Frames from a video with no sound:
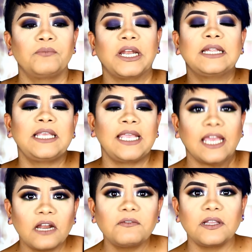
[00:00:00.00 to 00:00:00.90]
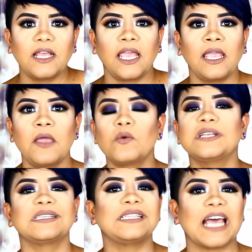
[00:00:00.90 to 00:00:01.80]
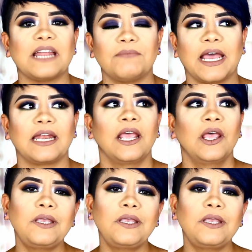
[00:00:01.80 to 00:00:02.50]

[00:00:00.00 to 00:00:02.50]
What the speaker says: but at the end of the day, it wasn't that bad.